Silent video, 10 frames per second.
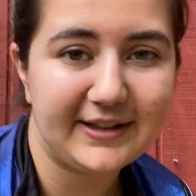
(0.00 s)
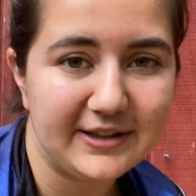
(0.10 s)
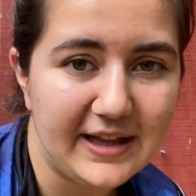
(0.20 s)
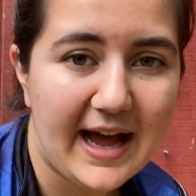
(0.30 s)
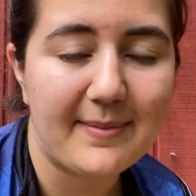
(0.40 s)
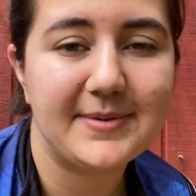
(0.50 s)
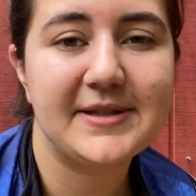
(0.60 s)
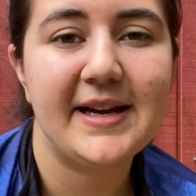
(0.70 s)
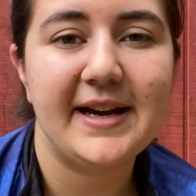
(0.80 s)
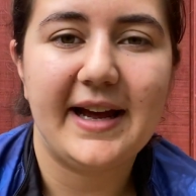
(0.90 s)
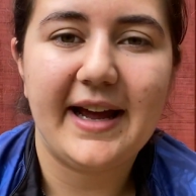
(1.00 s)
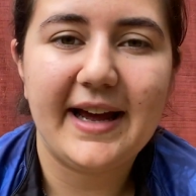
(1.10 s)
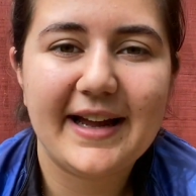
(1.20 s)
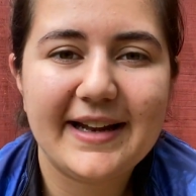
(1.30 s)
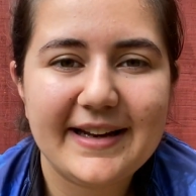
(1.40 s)
of collapse.
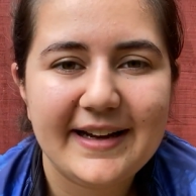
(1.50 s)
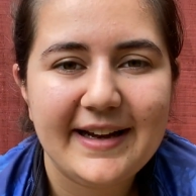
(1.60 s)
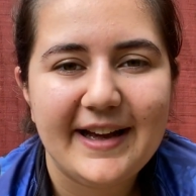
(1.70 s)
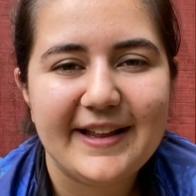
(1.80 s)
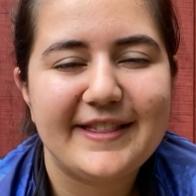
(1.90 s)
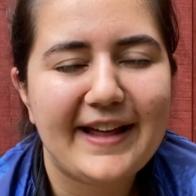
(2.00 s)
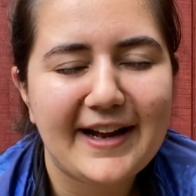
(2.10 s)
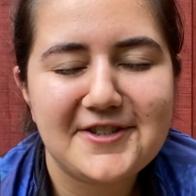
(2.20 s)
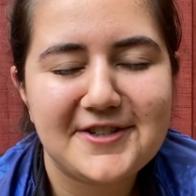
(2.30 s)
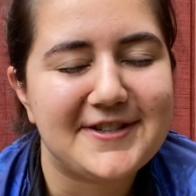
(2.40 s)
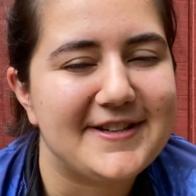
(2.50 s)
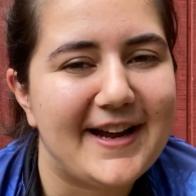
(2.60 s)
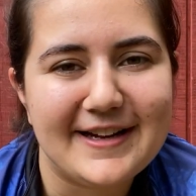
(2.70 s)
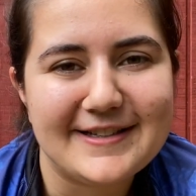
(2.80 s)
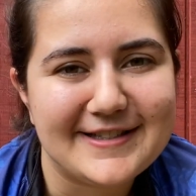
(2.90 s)
And that's just
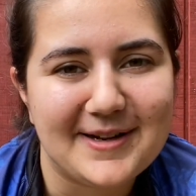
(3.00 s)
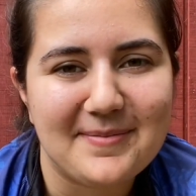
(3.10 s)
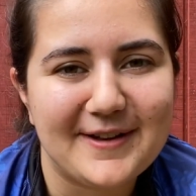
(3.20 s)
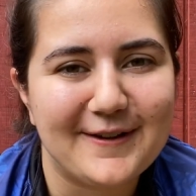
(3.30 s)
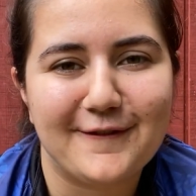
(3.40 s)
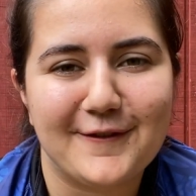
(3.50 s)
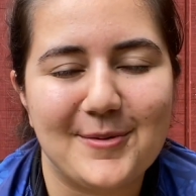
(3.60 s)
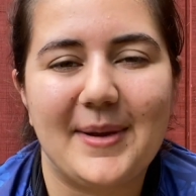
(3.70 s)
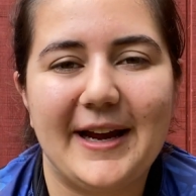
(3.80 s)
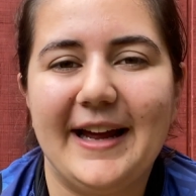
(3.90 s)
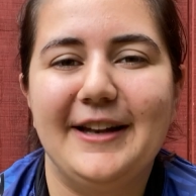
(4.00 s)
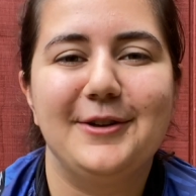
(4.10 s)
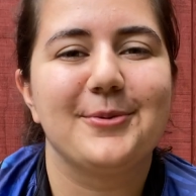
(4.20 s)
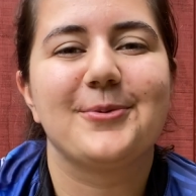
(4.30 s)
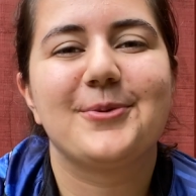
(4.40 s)
not something for me, and
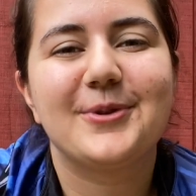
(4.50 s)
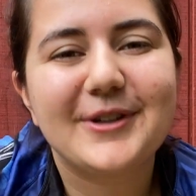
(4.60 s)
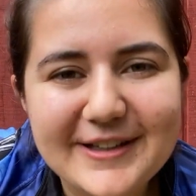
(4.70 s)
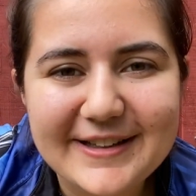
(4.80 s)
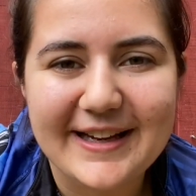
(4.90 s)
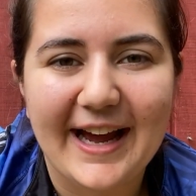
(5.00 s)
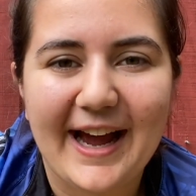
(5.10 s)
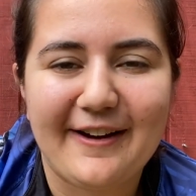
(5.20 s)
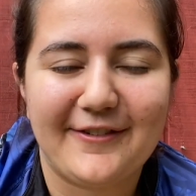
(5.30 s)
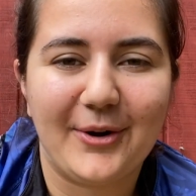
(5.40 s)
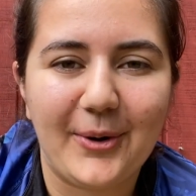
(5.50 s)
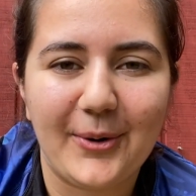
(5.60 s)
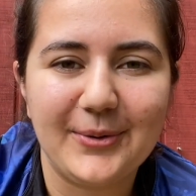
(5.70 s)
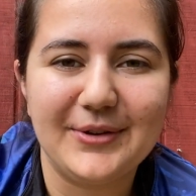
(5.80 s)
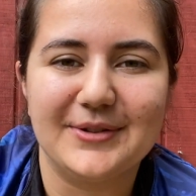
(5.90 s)
you really have to
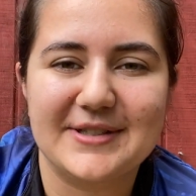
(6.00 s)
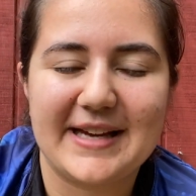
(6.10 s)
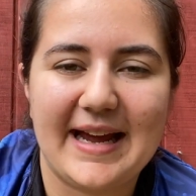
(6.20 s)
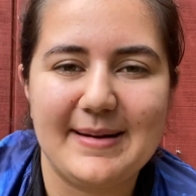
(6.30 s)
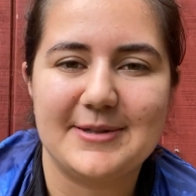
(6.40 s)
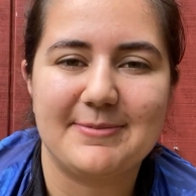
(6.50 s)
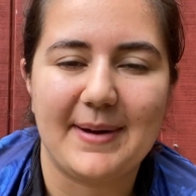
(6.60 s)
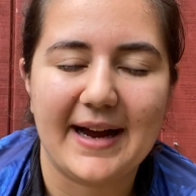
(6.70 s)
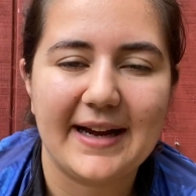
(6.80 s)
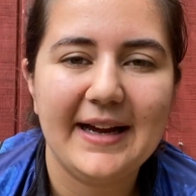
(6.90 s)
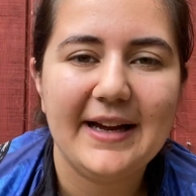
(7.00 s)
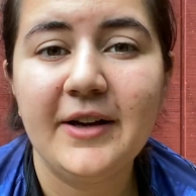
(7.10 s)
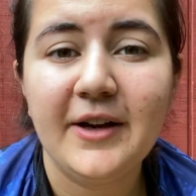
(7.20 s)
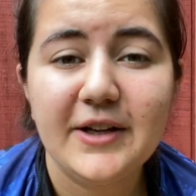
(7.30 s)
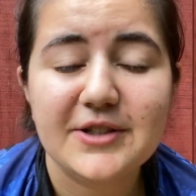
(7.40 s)
hold those cams back.
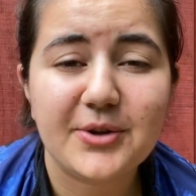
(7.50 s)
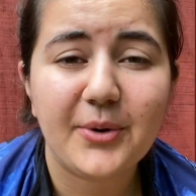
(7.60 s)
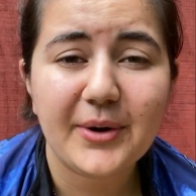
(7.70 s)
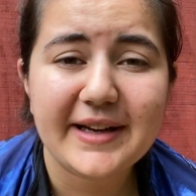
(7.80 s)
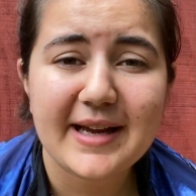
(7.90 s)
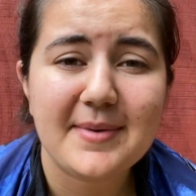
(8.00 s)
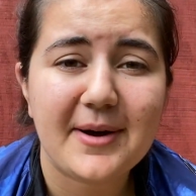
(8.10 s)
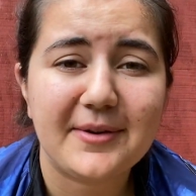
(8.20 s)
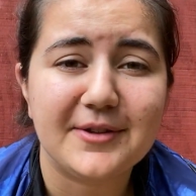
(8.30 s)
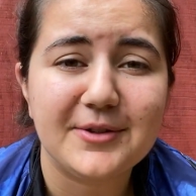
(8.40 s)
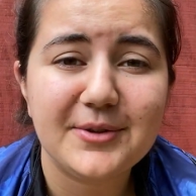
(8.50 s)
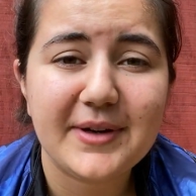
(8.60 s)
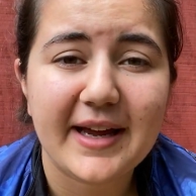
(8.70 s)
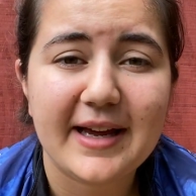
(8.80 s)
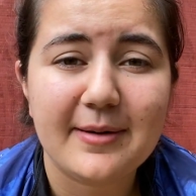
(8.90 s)
So Hoyt came out with a new
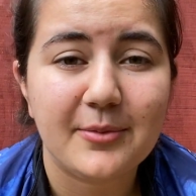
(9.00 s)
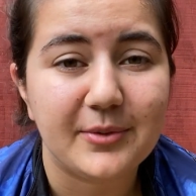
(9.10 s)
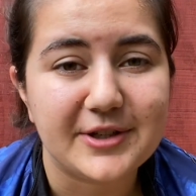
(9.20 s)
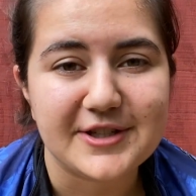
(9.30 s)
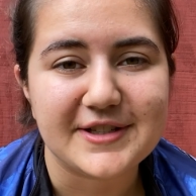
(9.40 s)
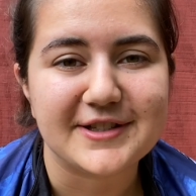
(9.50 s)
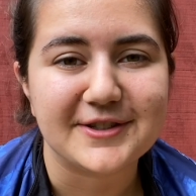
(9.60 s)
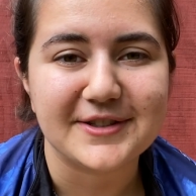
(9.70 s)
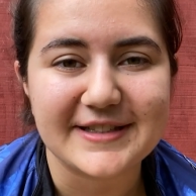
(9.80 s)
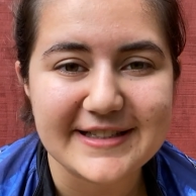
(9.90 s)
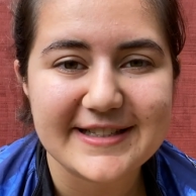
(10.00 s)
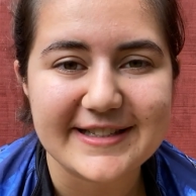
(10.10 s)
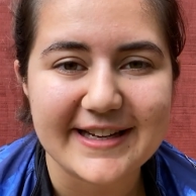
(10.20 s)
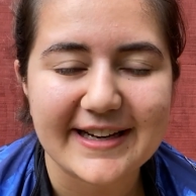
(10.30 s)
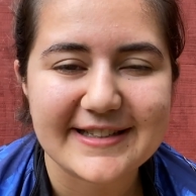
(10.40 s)
cam, which is their
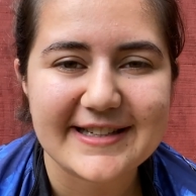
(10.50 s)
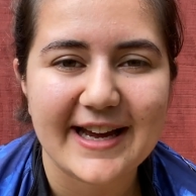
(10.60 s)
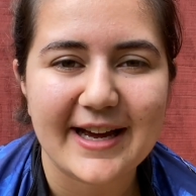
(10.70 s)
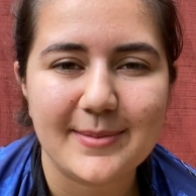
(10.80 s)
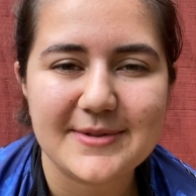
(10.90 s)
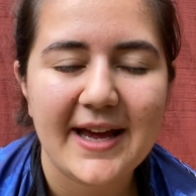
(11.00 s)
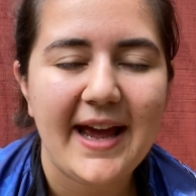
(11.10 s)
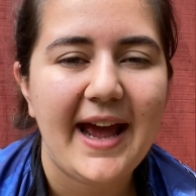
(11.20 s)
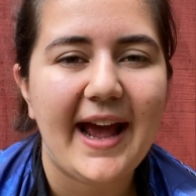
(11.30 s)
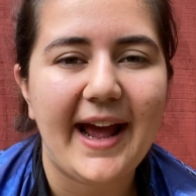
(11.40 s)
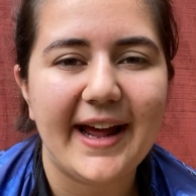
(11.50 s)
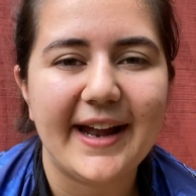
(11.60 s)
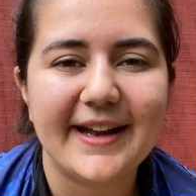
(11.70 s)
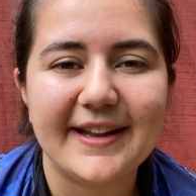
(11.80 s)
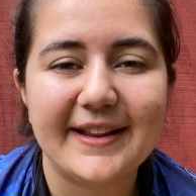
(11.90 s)
DCX cams,
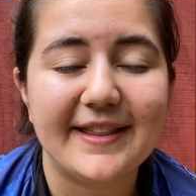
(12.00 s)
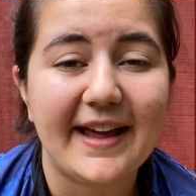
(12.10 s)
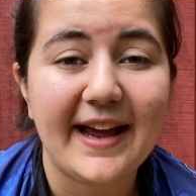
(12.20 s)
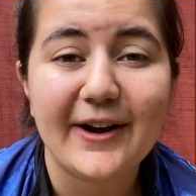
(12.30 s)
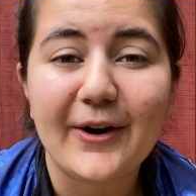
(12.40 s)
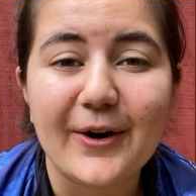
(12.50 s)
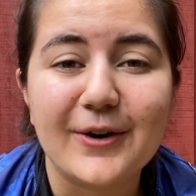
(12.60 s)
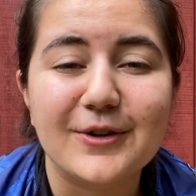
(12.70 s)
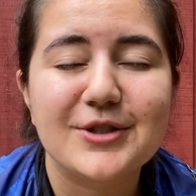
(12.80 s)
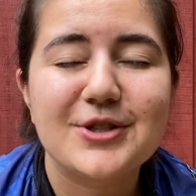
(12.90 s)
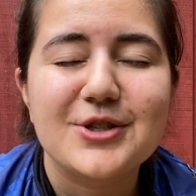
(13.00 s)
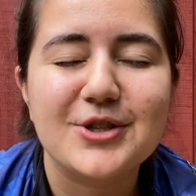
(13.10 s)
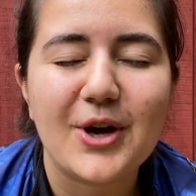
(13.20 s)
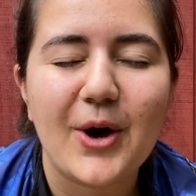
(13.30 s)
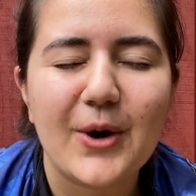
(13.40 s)
and they are
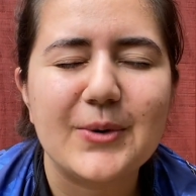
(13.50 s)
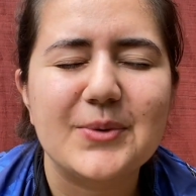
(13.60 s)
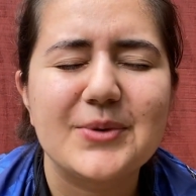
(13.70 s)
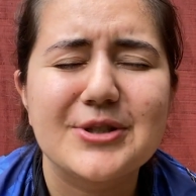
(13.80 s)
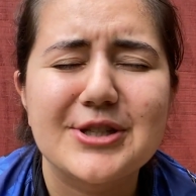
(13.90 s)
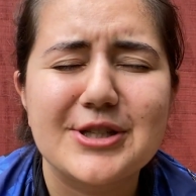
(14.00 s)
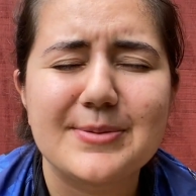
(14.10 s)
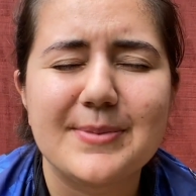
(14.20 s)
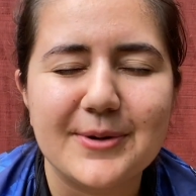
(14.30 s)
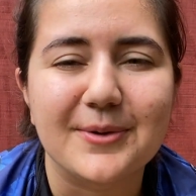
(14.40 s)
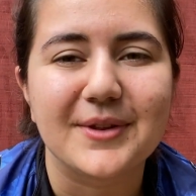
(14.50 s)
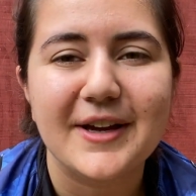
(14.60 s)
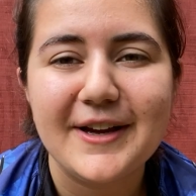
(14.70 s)
so smooth,